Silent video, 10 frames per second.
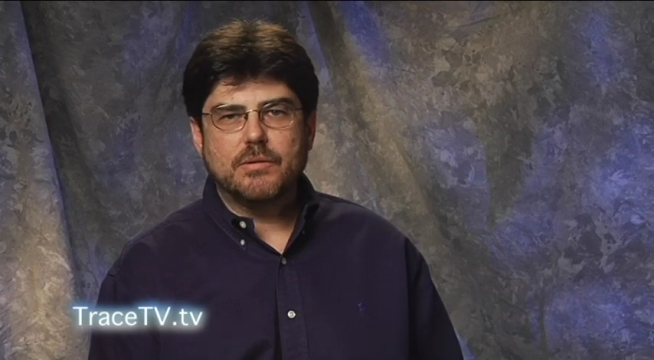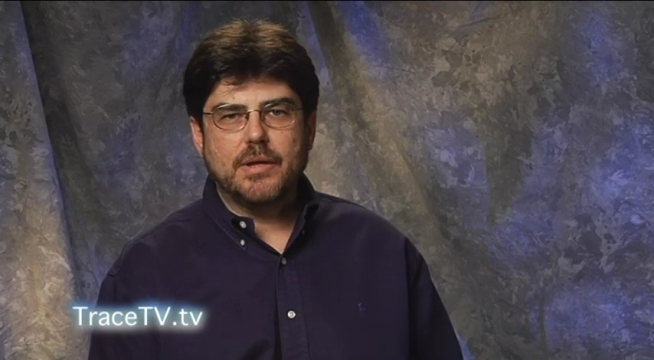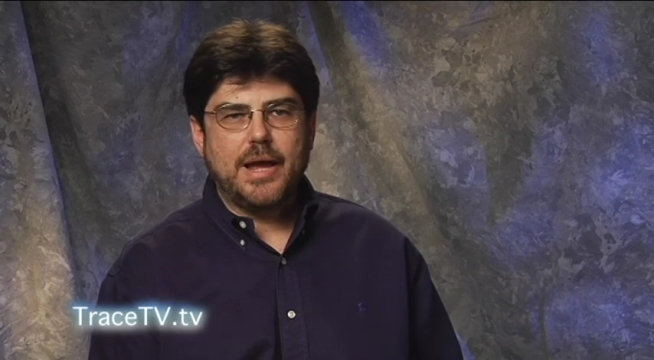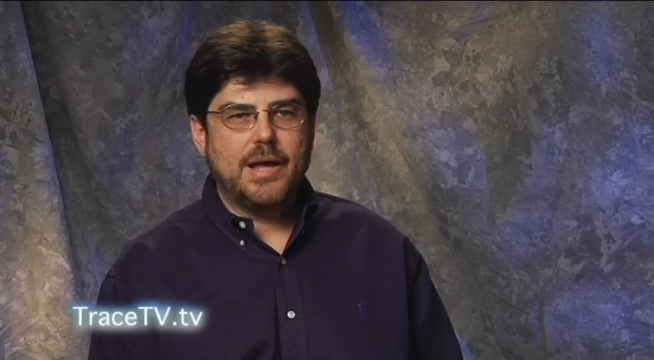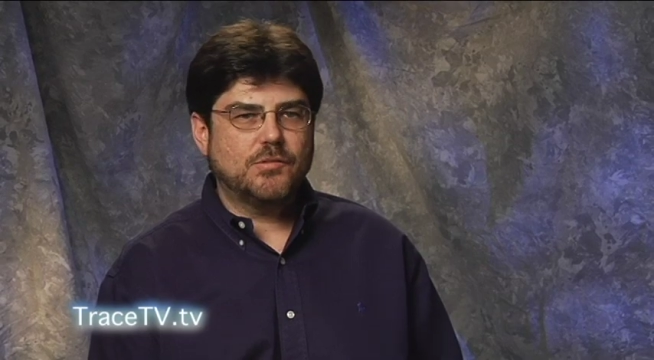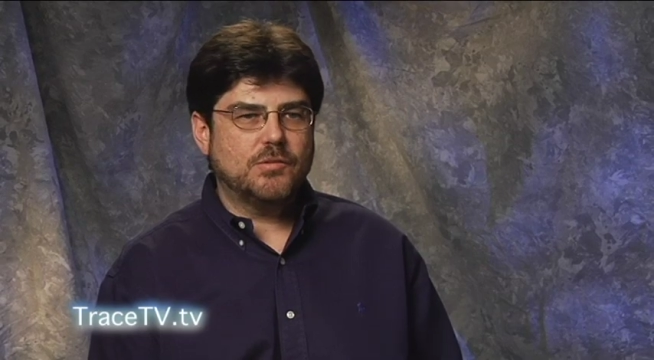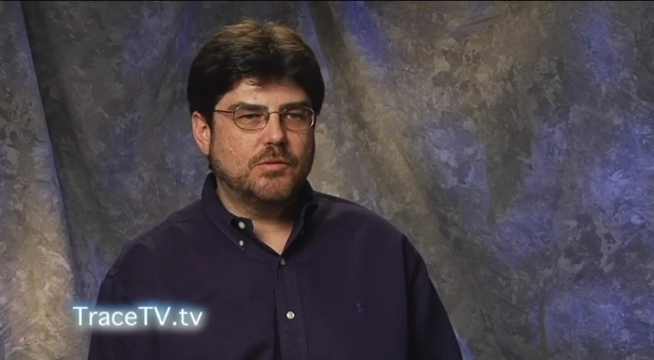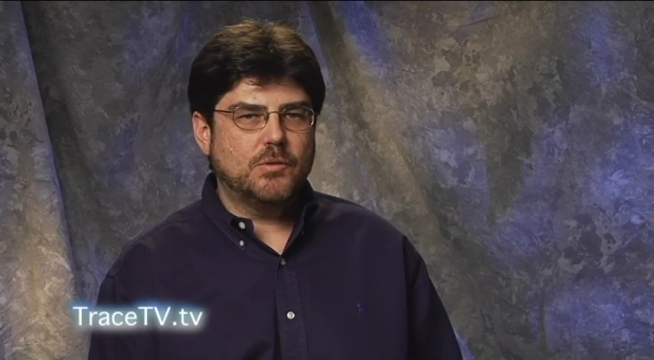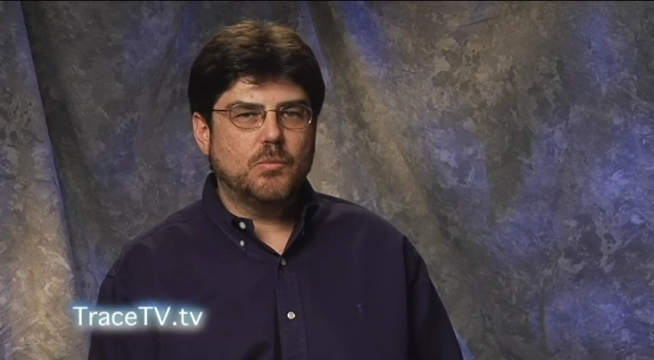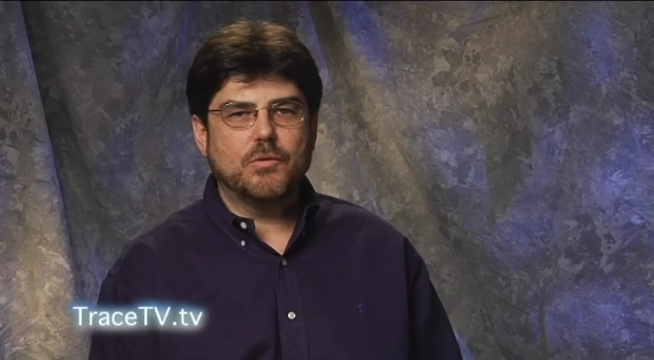that has to
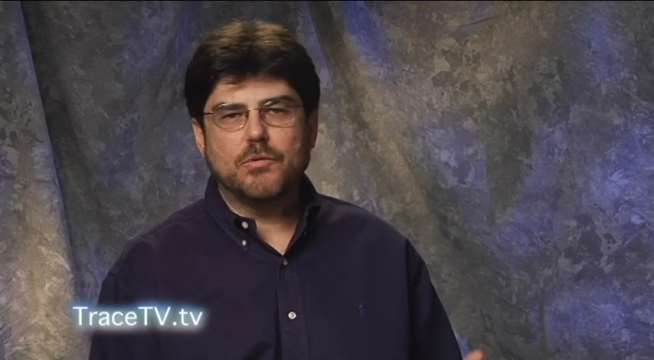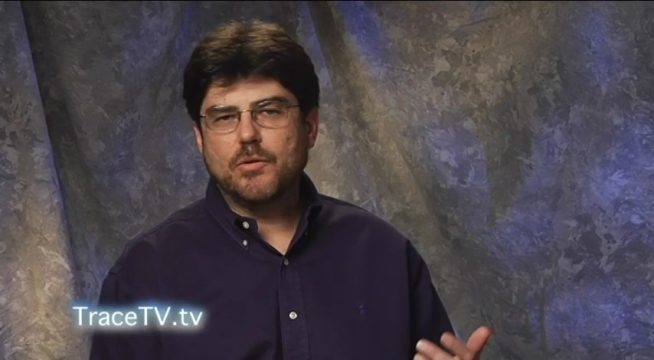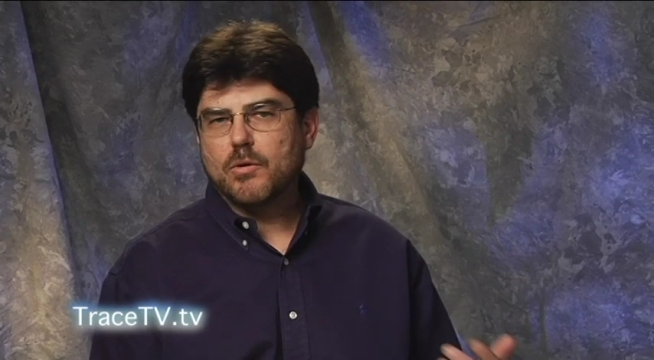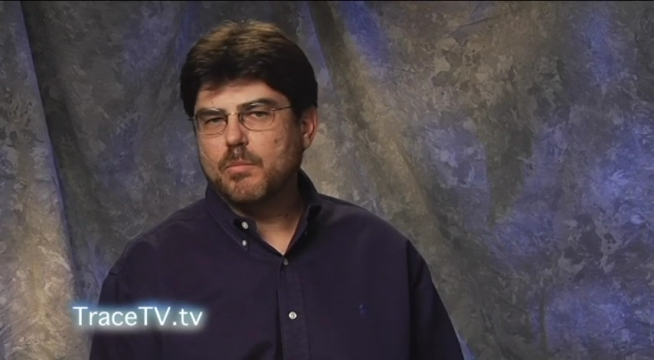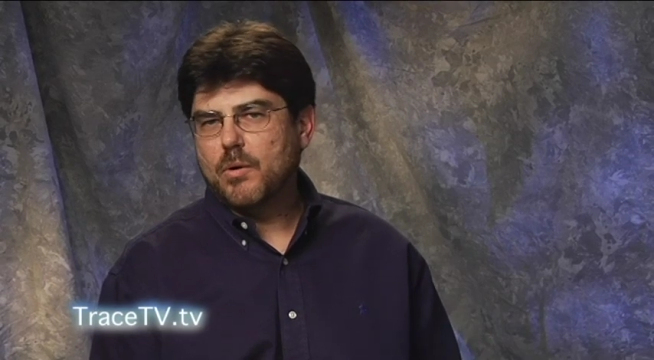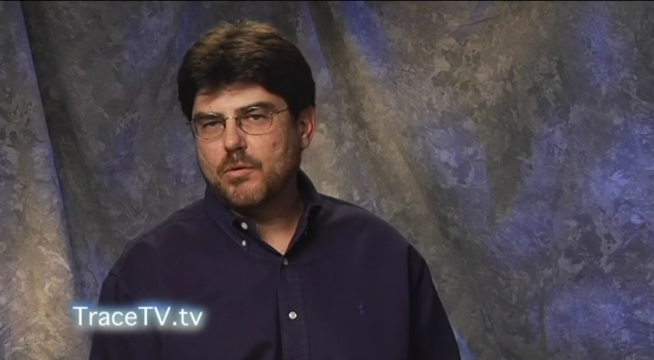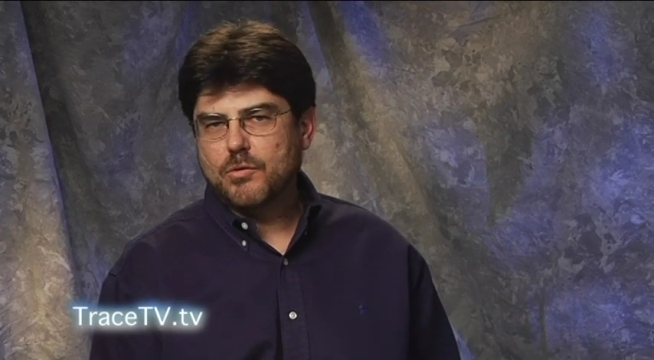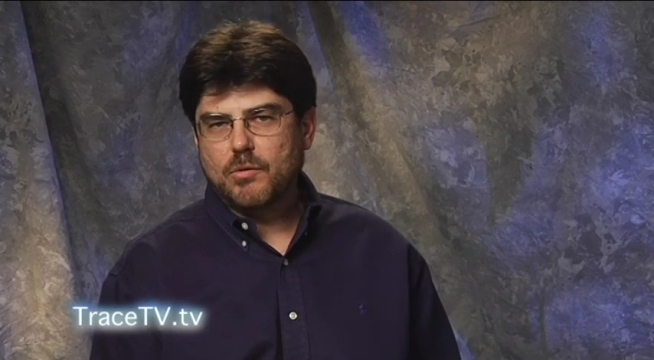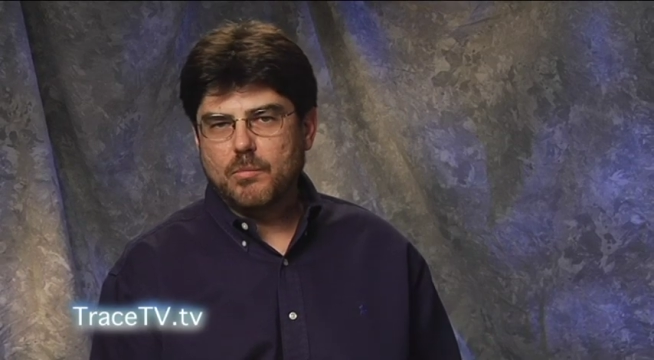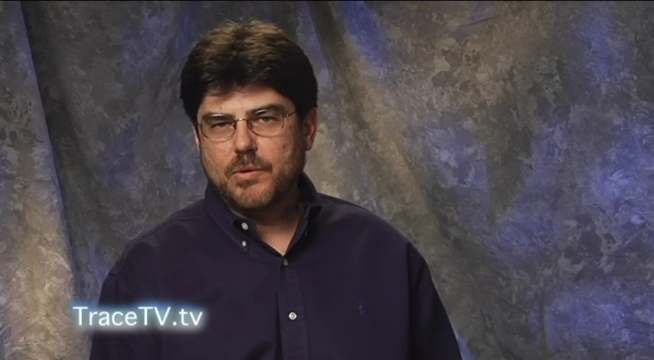do with your
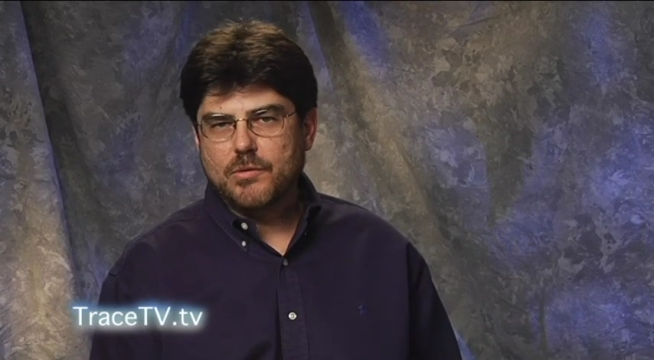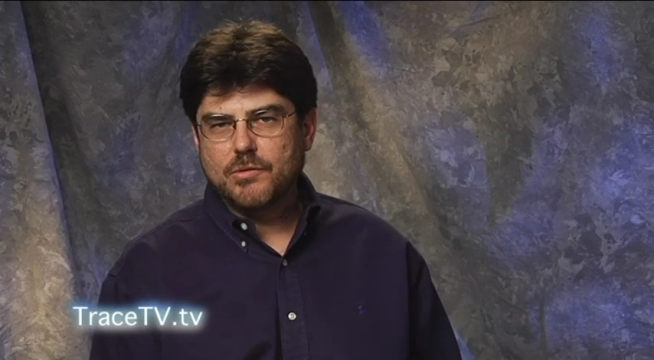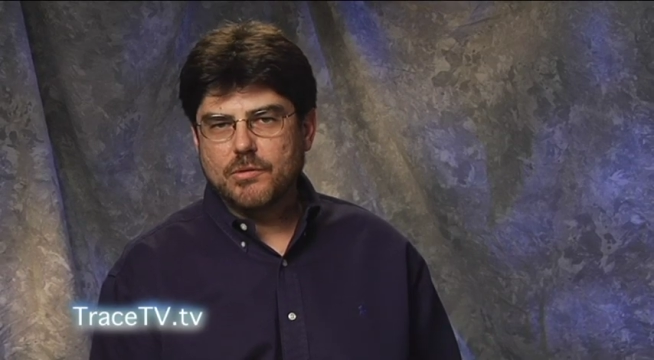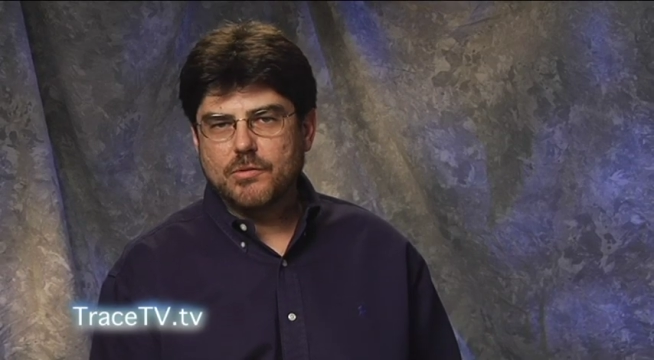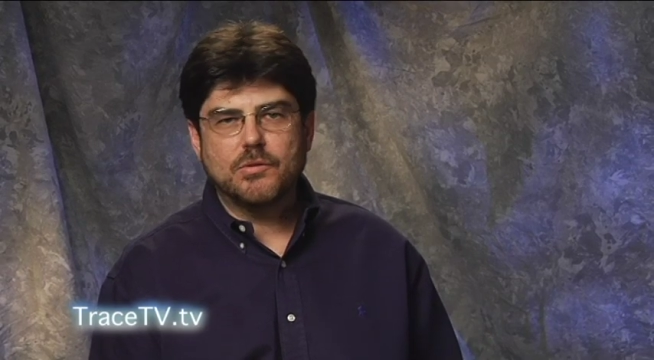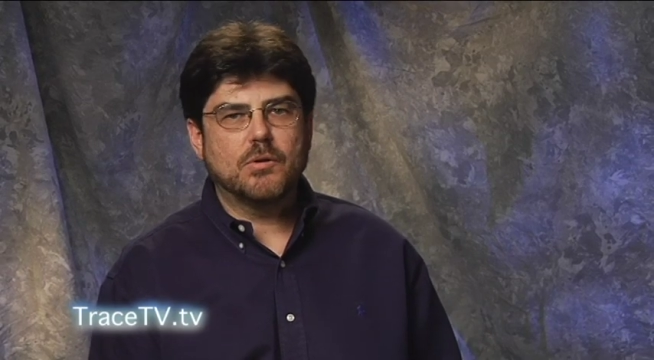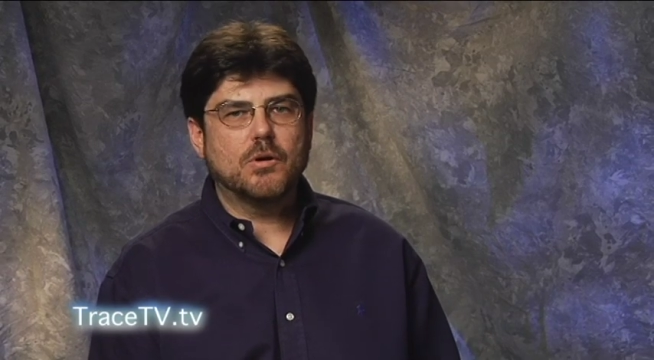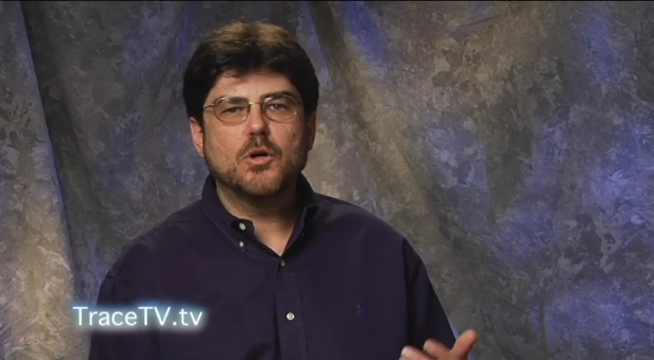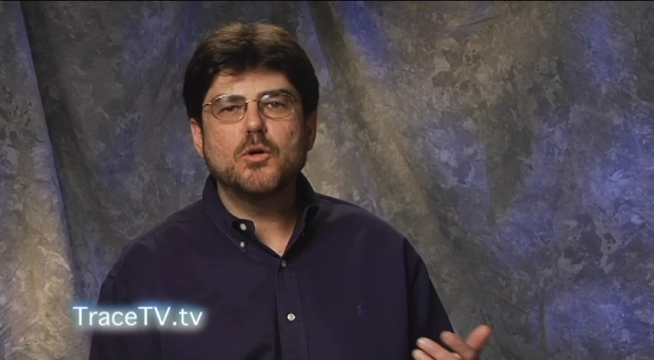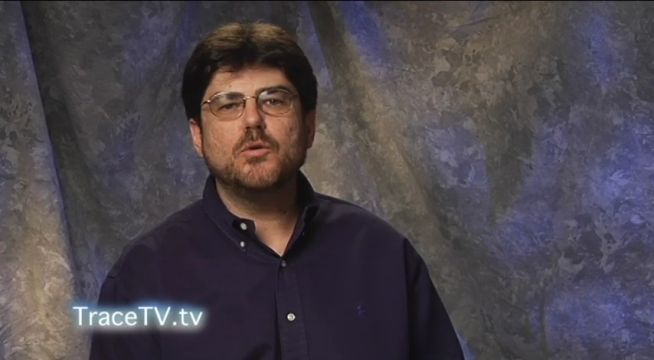personal business or
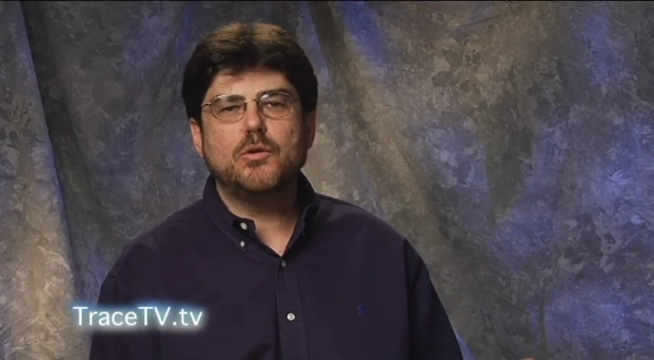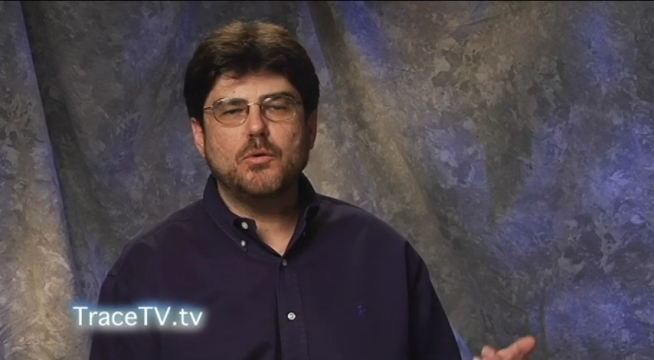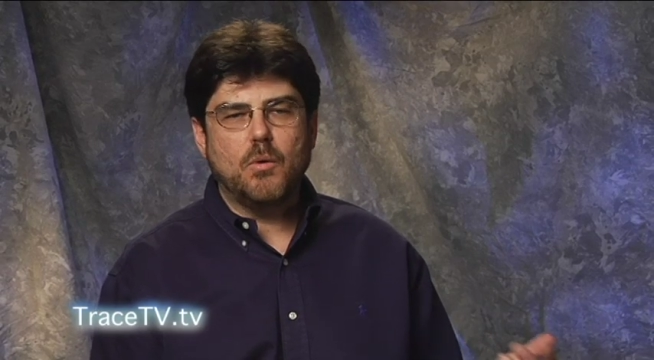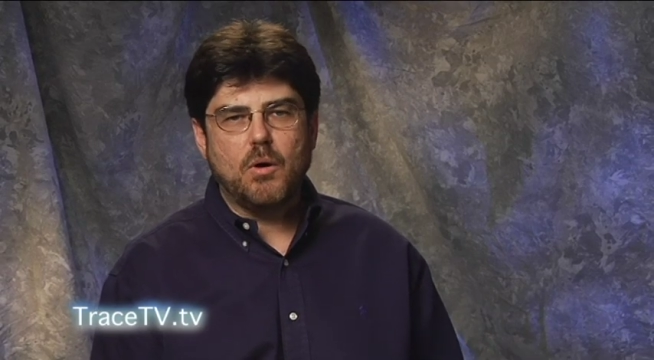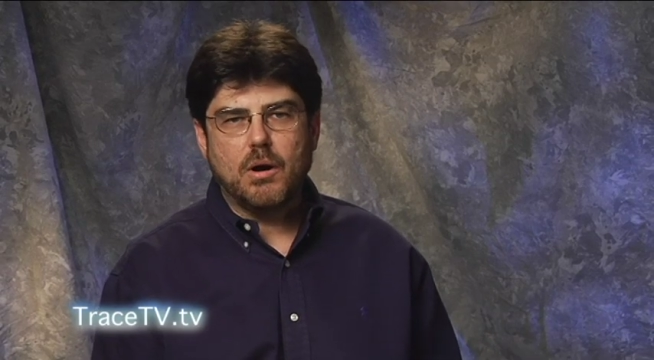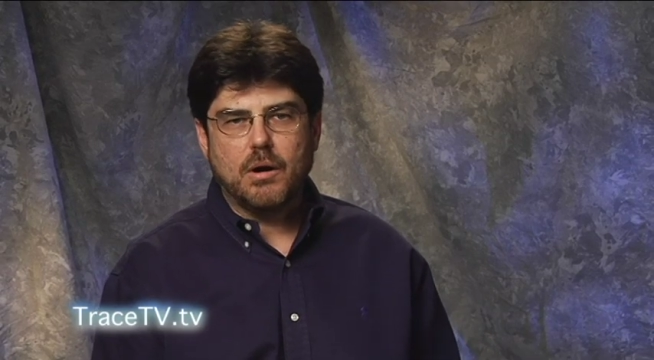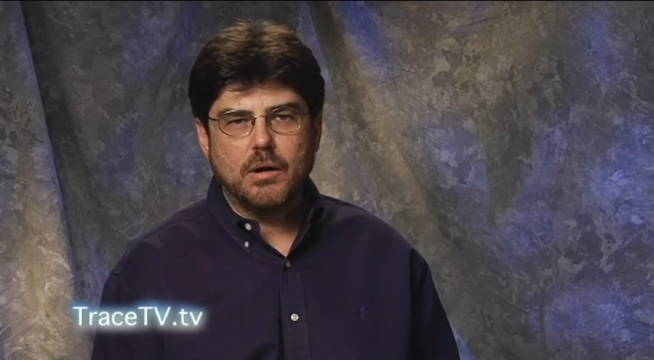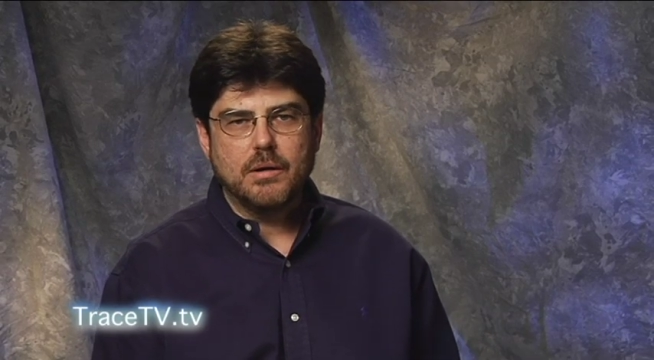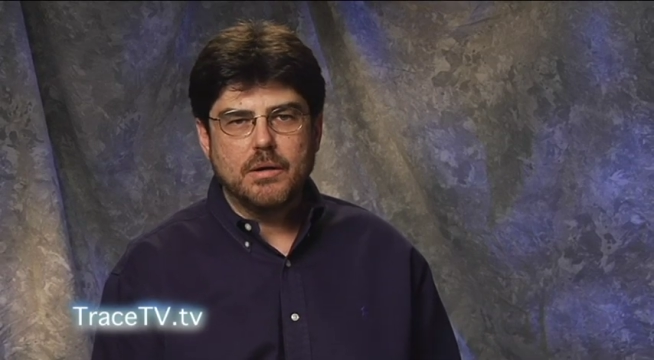who you are